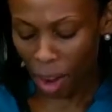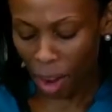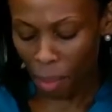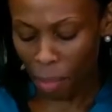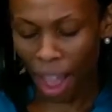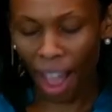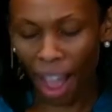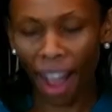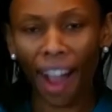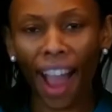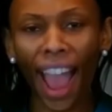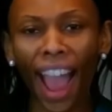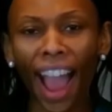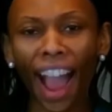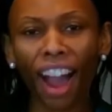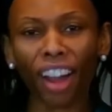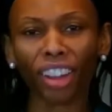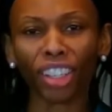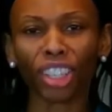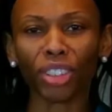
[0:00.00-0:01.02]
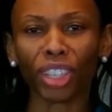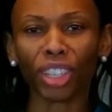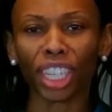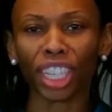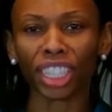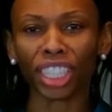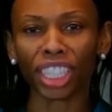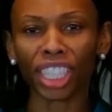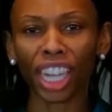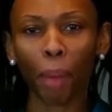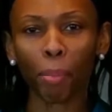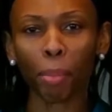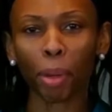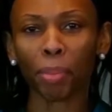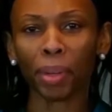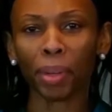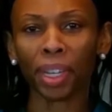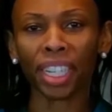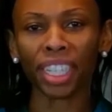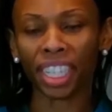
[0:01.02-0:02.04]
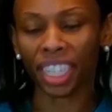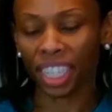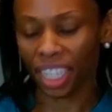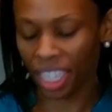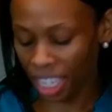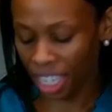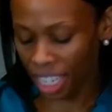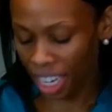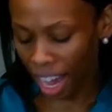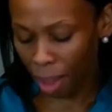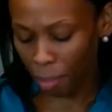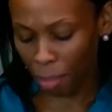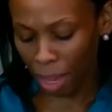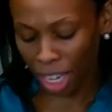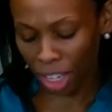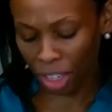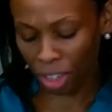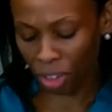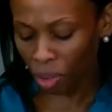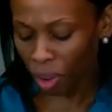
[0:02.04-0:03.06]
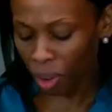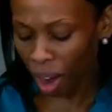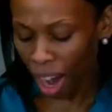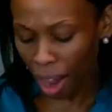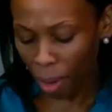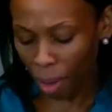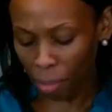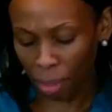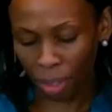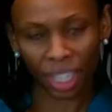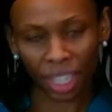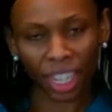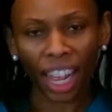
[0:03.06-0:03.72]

about how you can chop up onion and it not make you cry, but